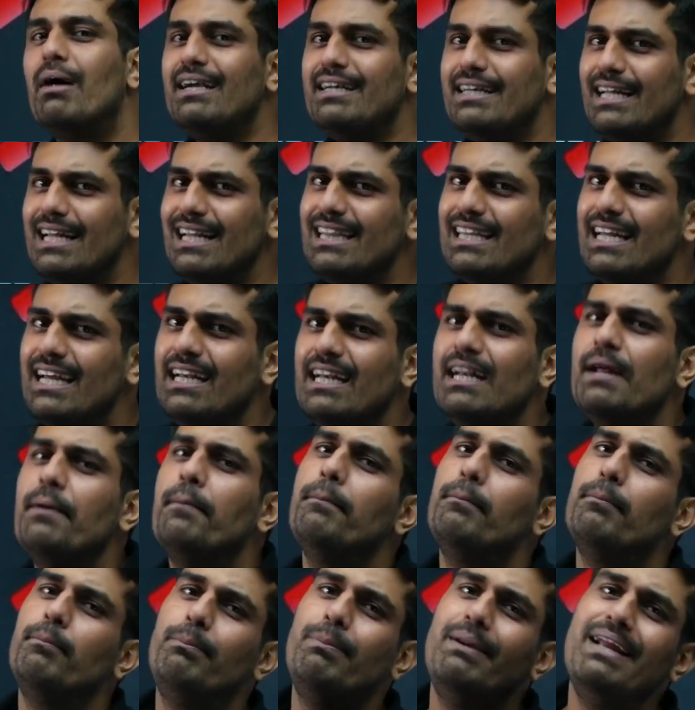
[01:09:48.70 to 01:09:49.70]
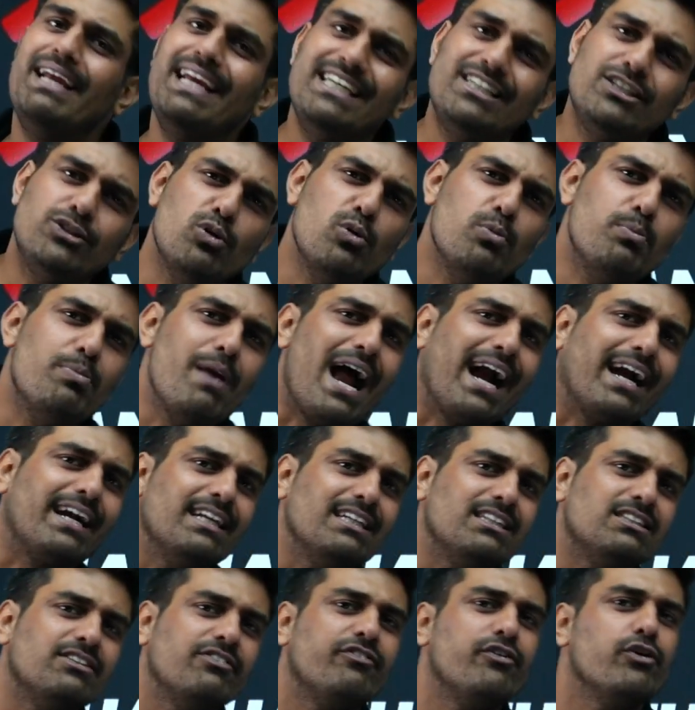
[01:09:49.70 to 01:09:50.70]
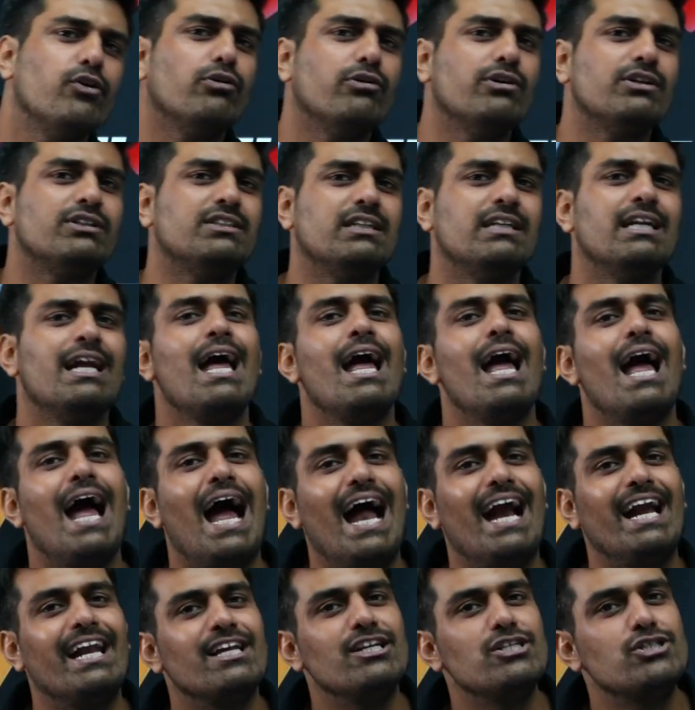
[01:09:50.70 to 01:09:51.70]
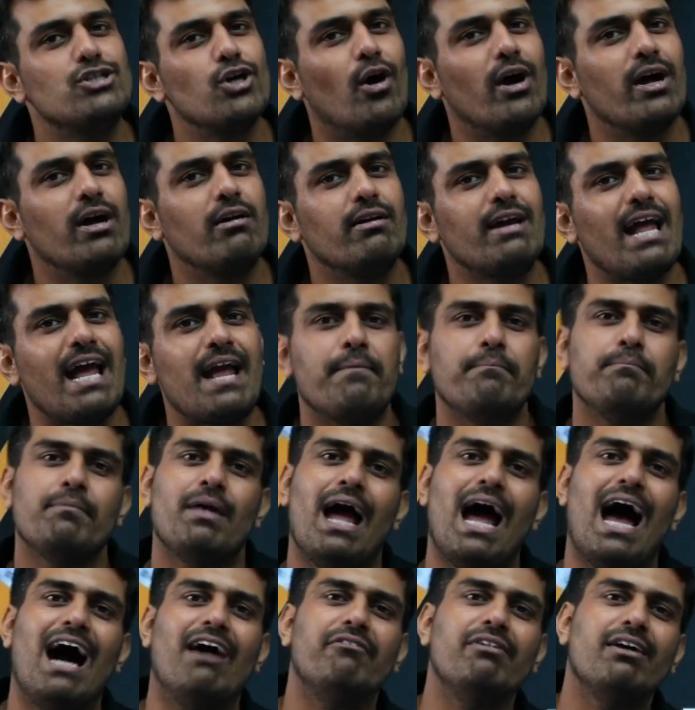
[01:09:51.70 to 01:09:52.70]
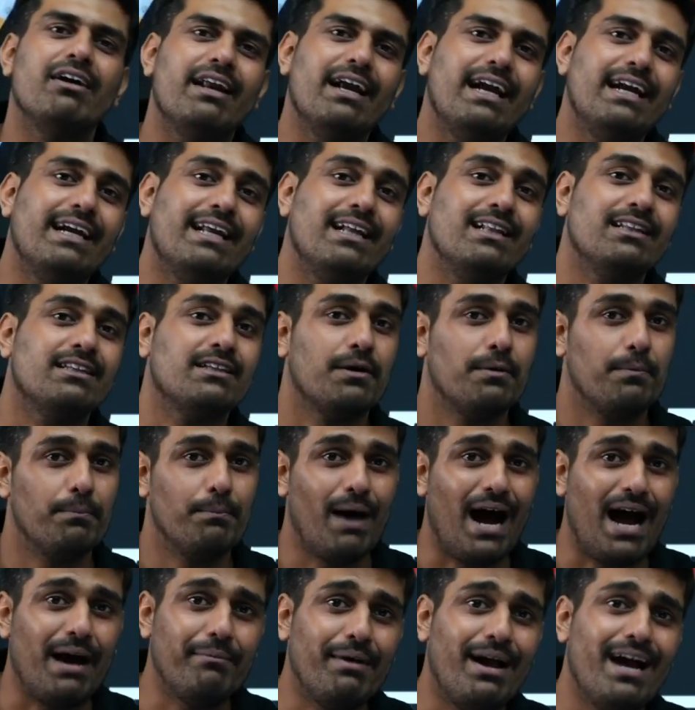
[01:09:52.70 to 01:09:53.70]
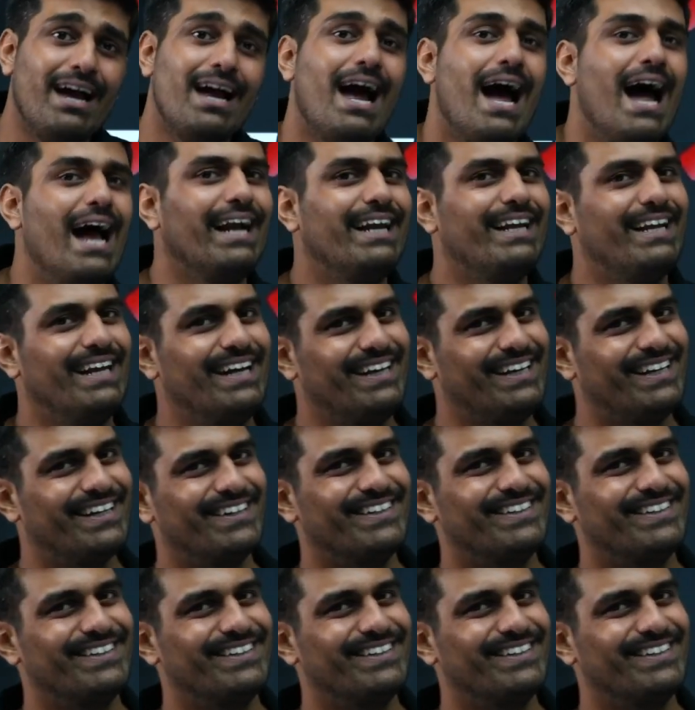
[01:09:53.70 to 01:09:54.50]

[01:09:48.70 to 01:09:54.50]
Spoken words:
till then, please do practice a few questions and enjoy your time. Have a great health. Bye bye and take care.